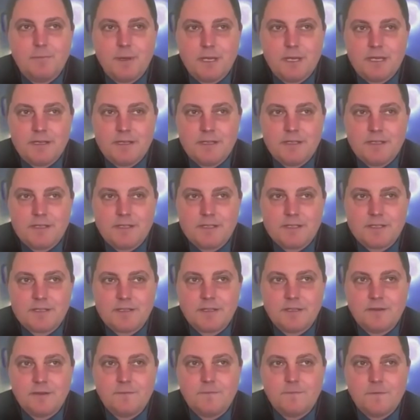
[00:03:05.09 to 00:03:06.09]
billions
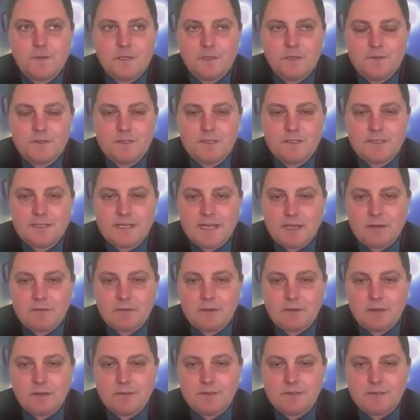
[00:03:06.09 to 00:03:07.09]
of views and
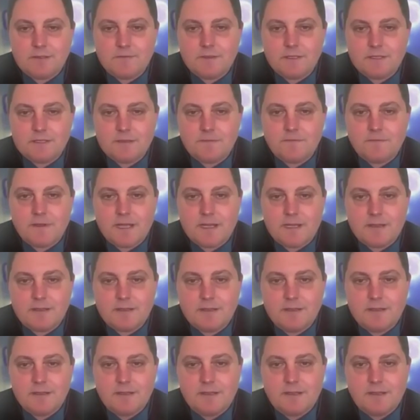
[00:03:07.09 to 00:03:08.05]
downloads of this event